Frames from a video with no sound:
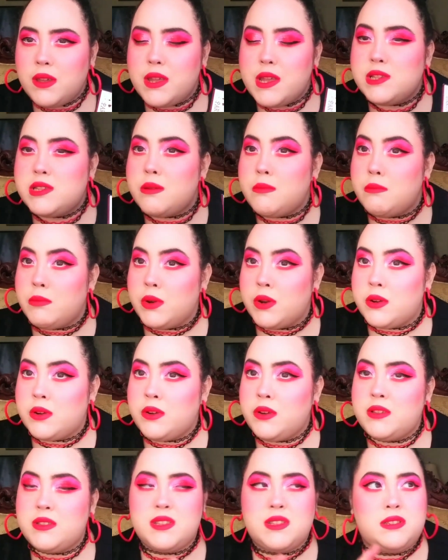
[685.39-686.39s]
Is it murder?
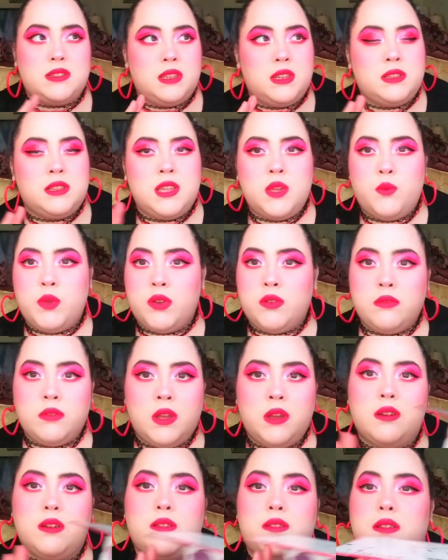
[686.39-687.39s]
Is it stealing? We don't
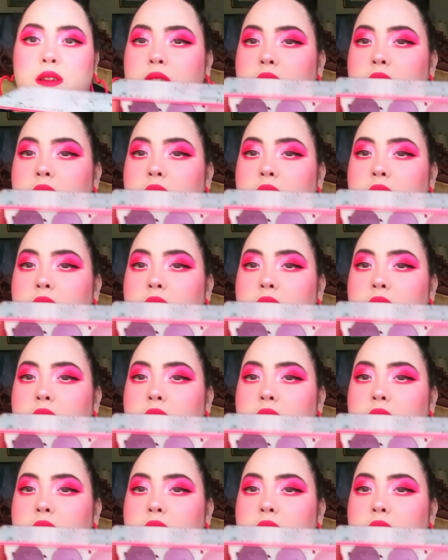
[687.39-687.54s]
know.